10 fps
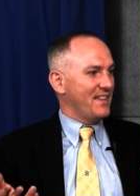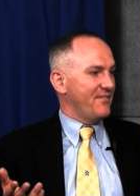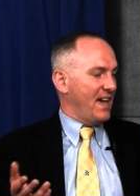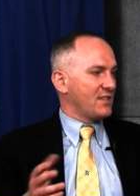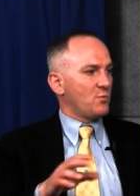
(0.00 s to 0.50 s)

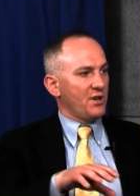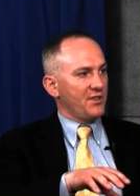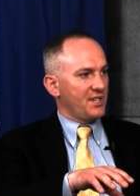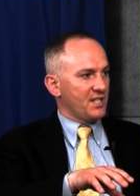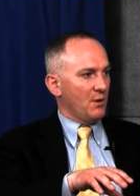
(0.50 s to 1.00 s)
that's one of the
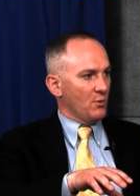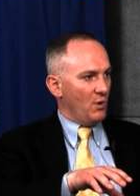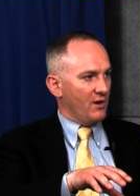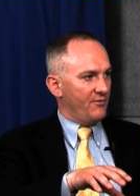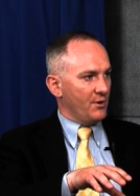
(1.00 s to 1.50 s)
things I would
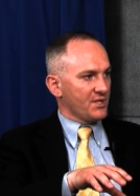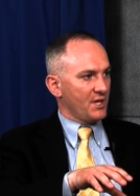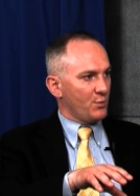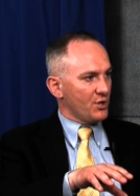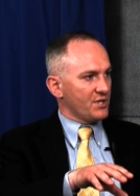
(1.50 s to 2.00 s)
want to focus on
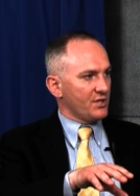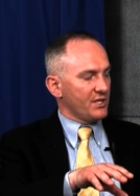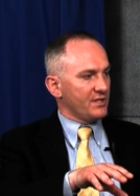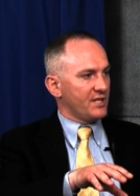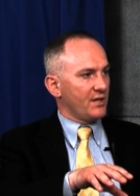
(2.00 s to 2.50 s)
personally
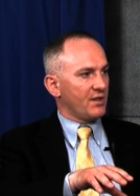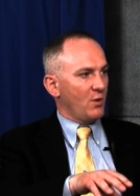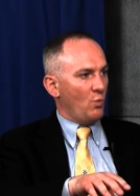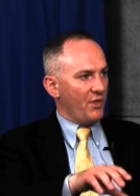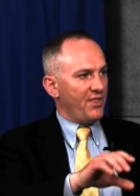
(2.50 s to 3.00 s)
and say, okay,
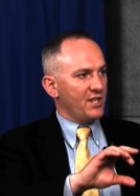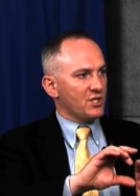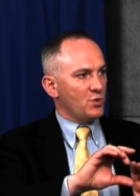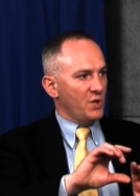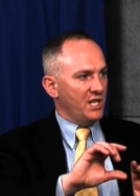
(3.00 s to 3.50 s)
what things
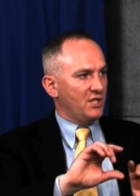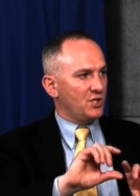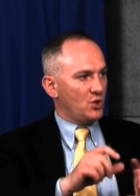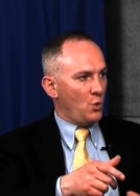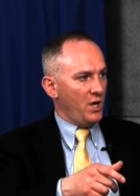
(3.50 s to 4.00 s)
do we need to
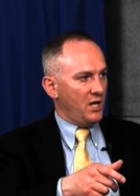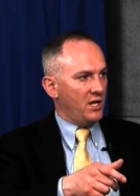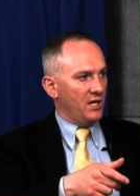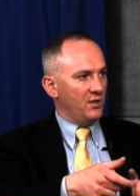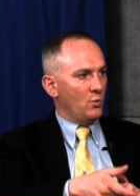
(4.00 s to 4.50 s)
tweak
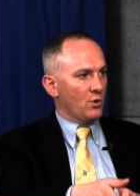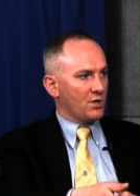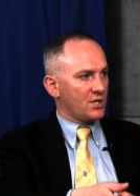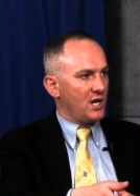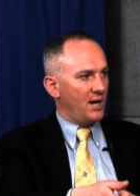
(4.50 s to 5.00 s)
in
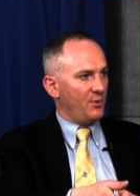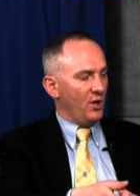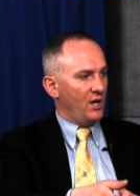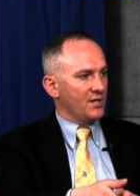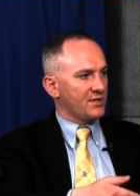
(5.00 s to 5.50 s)
workers' comp
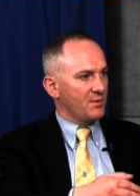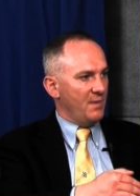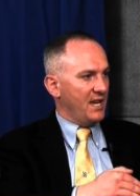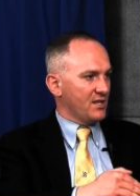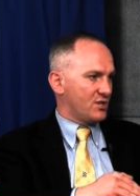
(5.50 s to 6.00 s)
laws to
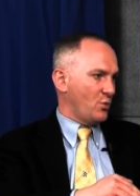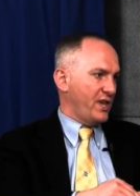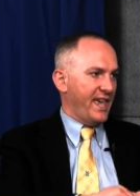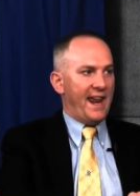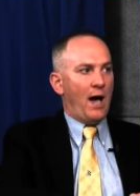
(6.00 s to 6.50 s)
make it so we
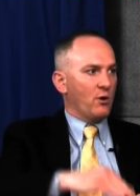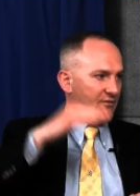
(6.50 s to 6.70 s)
get out of